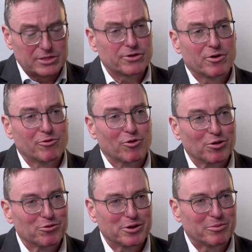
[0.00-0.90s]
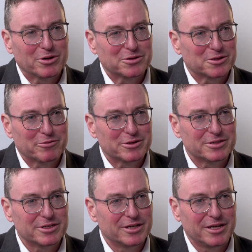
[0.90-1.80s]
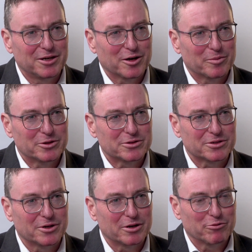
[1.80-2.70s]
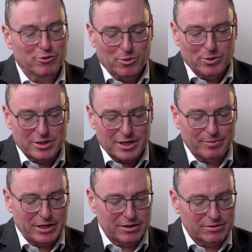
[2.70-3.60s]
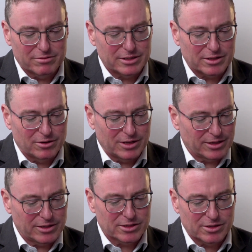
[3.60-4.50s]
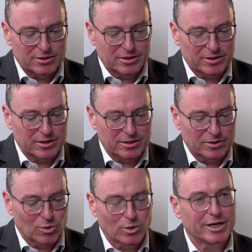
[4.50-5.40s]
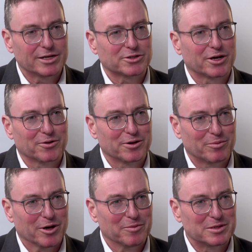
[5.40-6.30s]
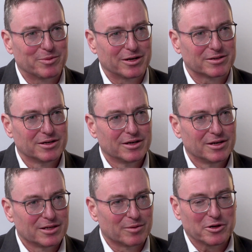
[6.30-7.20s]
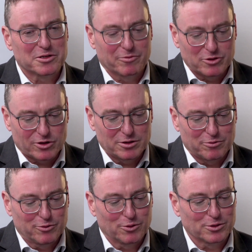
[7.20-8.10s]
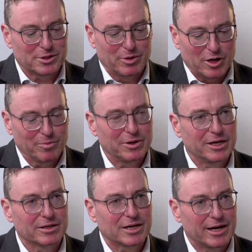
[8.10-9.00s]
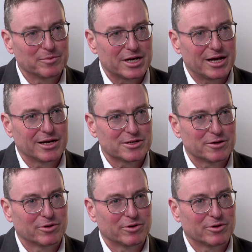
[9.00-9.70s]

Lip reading: Is there a role for the post office in e-commerce going forward? I mean, I think there's a court case going on at the moment about the post office trying to enforce a monopoly it claims it has